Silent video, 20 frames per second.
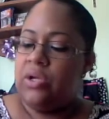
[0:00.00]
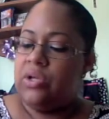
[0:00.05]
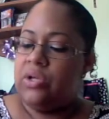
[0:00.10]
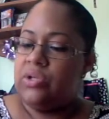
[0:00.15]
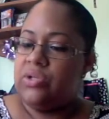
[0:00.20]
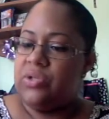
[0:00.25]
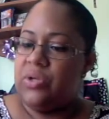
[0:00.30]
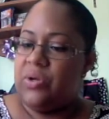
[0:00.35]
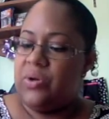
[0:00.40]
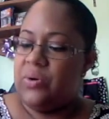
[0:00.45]

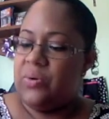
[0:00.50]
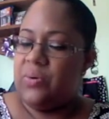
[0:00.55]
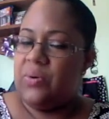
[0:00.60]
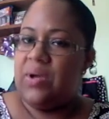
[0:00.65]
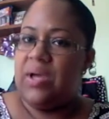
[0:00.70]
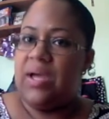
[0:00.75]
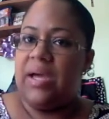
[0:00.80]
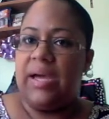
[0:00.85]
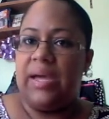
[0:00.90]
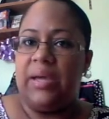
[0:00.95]
So
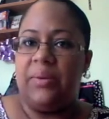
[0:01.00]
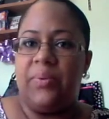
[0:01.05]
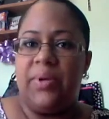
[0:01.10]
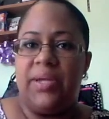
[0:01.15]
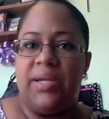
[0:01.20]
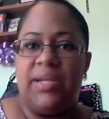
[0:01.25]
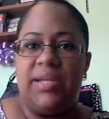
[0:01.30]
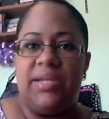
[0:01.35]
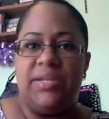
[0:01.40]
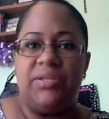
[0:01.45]
I
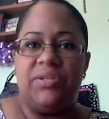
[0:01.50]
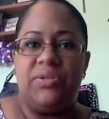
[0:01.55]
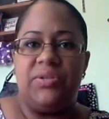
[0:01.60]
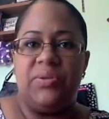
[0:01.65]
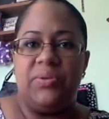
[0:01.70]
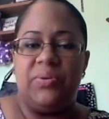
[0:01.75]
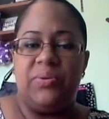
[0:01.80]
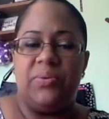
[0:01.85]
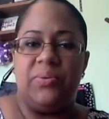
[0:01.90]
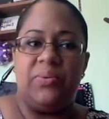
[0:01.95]
went
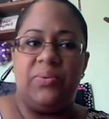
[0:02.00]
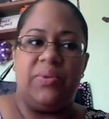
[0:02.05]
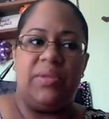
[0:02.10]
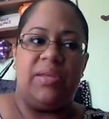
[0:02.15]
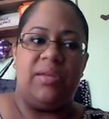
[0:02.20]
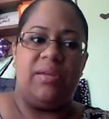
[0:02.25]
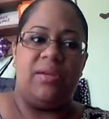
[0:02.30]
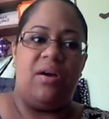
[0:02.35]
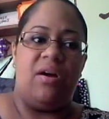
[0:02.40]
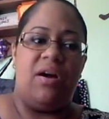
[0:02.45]
into
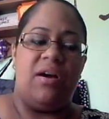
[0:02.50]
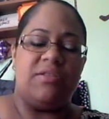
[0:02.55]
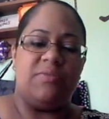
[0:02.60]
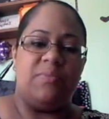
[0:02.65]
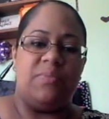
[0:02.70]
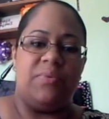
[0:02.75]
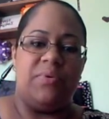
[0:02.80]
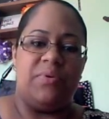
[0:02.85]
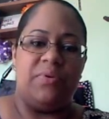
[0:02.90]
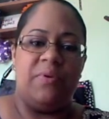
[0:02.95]
the
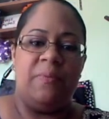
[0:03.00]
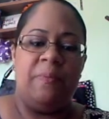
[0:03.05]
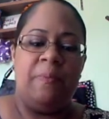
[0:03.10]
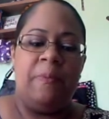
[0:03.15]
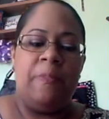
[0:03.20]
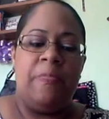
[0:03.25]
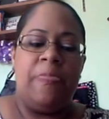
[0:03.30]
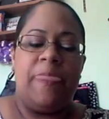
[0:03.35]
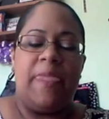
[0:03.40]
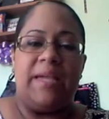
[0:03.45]
hospital
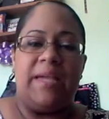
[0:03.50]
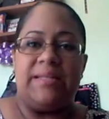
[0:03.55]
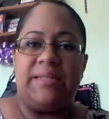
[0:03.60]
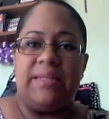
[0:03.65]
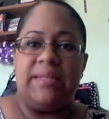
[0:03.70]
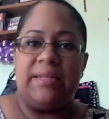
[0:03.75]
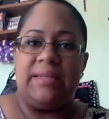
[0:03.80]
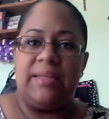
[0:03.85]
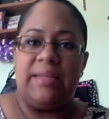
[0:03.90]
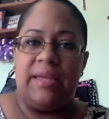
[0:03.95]
at
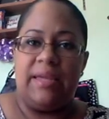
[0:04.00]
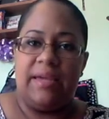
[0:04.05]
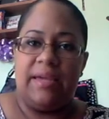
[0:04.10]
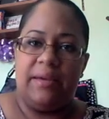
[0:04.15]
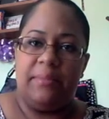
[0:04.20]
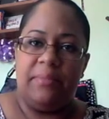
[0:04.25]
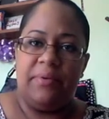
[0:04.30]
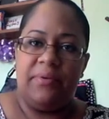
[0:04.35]
6 a.m.